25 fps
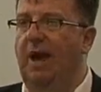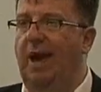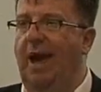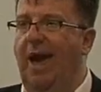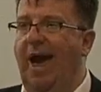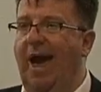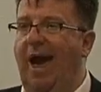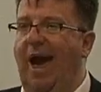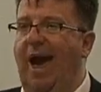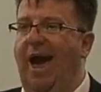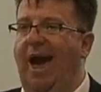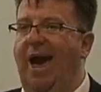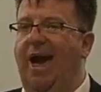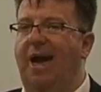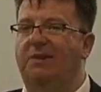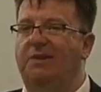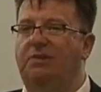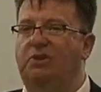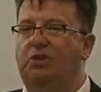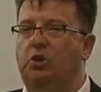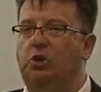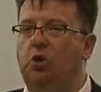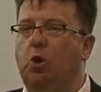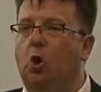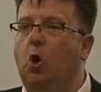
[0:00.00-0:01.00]
and
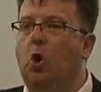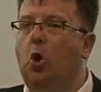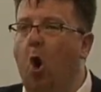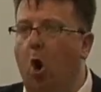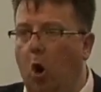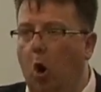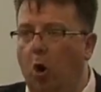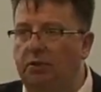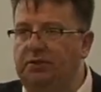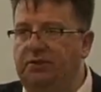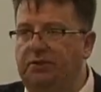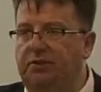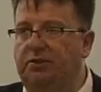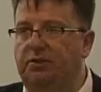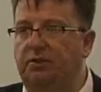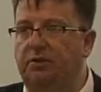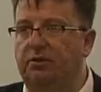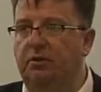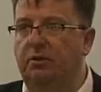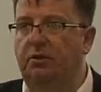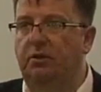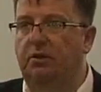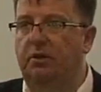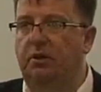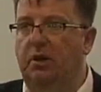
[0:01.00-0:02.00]
God
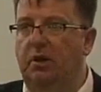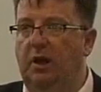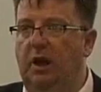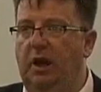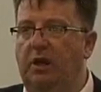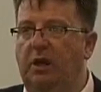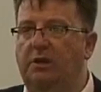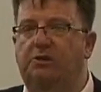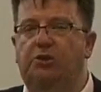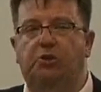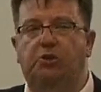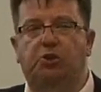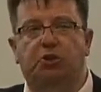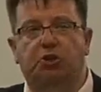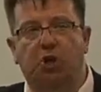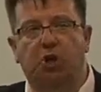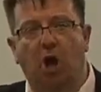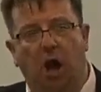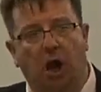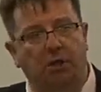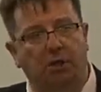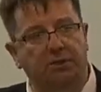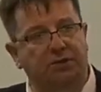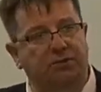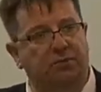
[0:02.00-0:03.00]
is
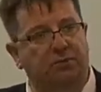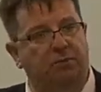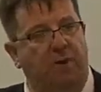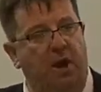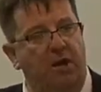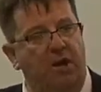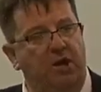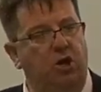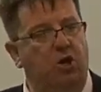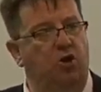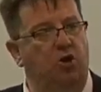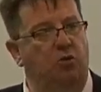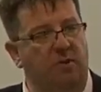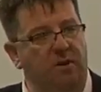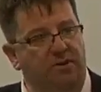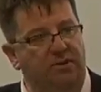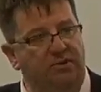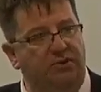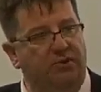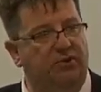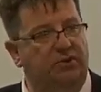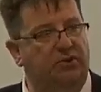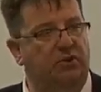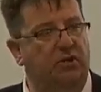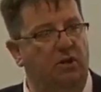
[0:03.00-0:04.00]
shunned by
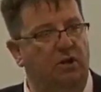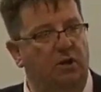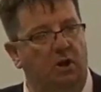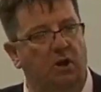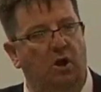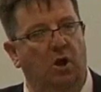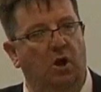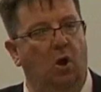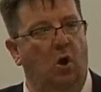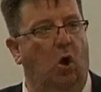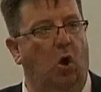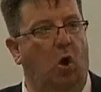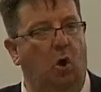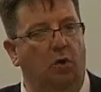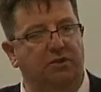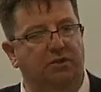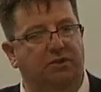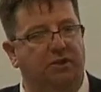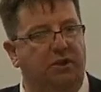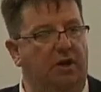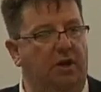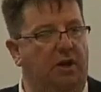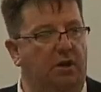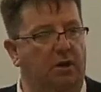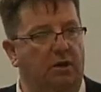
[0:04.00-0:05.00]
humans on
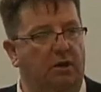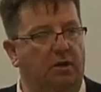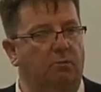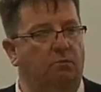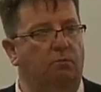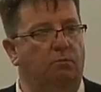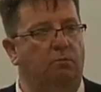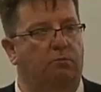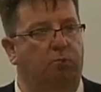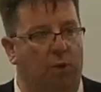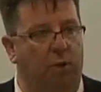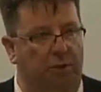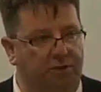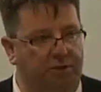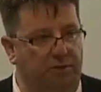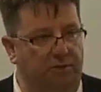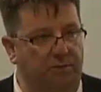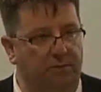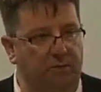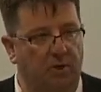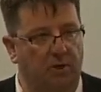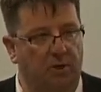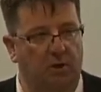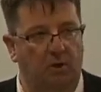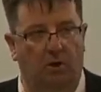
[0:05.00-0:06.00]
the bottom
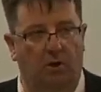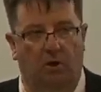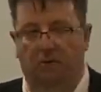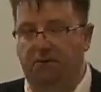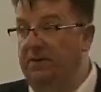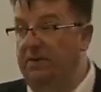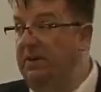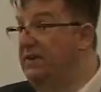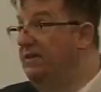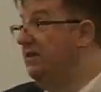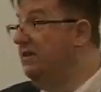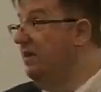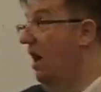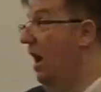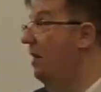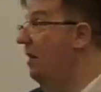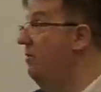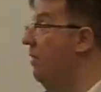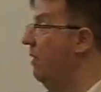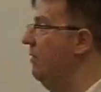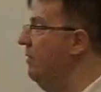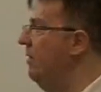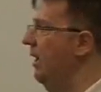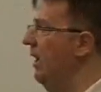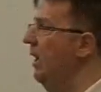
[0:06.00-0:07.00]
of this
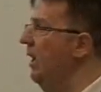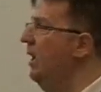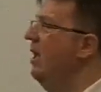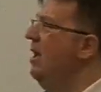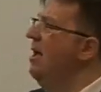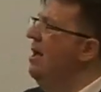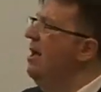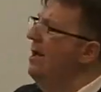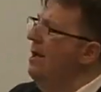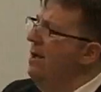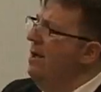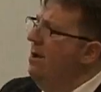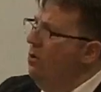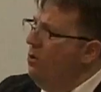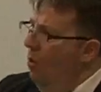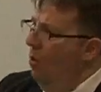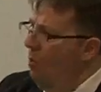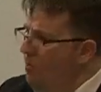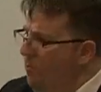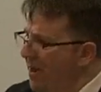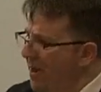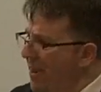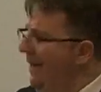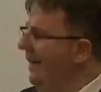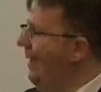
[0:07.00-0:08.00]
hierarchy. Completely